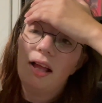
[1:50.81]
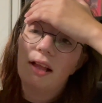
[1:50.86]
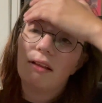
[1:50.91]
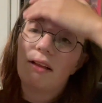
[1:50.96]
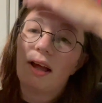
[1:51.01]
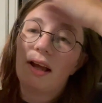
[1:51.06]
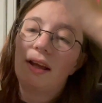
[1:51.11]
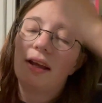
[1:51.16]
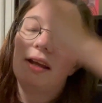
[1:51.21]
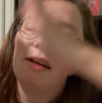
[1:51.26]

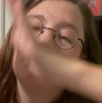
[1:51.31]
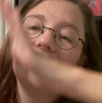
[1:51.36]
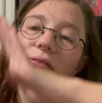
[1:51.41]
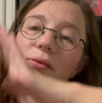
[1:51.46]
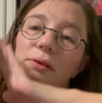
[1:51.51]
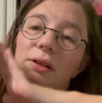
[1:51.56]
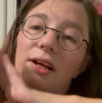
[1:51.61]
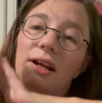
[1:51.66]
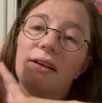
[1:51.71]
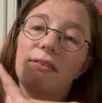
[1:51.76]
like, he
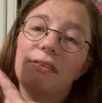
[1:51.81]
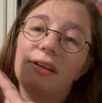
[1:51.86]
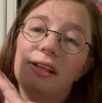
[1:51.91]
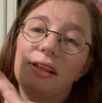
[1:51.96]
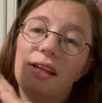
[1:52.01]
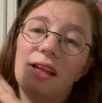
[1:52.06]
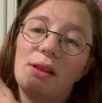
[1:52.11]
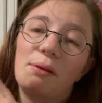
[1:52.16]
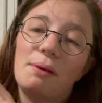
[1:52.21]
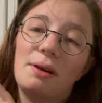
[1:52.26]
was going to read
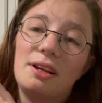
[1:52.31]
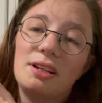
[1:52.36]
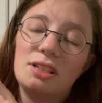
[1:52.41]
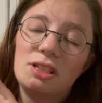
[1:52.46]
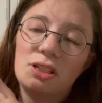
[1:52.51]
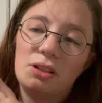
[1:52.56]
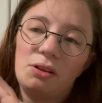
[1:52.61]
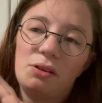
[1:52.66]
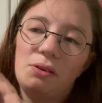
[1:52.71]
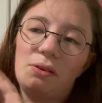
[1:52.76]
this one in
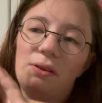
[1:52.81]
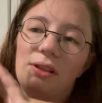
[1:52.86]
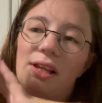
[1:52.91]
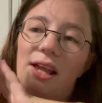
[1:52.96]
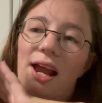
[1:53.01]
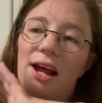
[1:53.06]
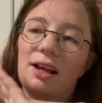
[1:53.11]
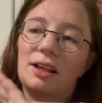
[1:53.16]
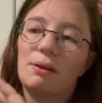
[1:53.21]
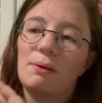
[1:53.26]
June, the
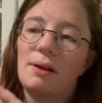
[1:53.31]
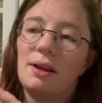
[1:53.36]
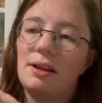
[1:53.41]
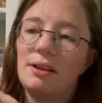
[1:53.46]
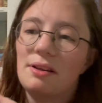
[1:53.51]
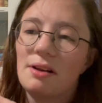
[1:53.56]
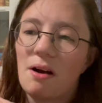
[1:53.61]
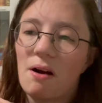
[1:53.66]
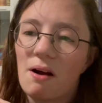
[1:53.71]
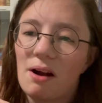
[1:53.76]
next one
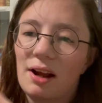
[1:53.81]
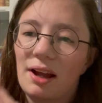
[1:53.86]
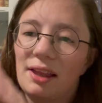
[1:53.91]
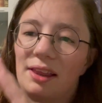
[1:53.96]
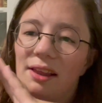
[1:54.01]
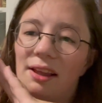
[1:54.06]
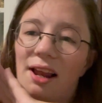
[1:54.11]
in August,